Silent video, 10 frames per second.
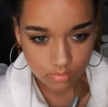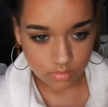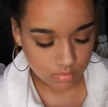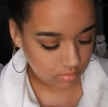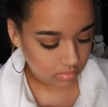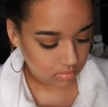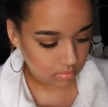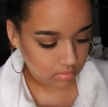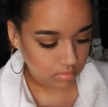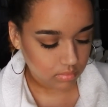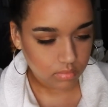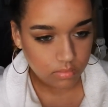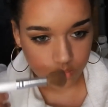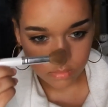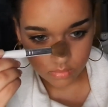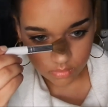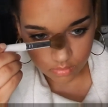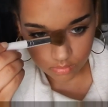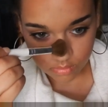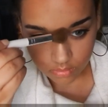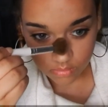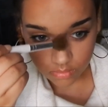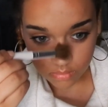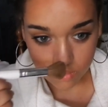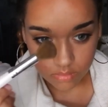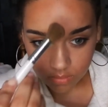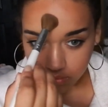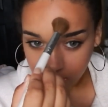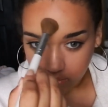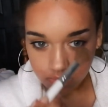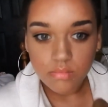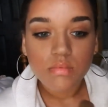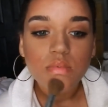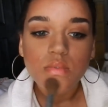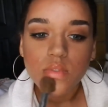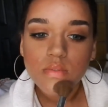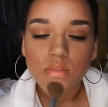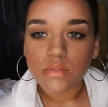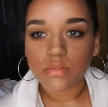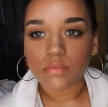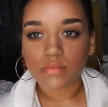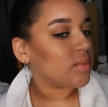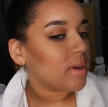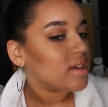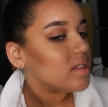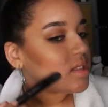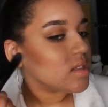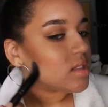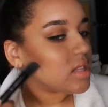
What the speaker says: Nothing is said.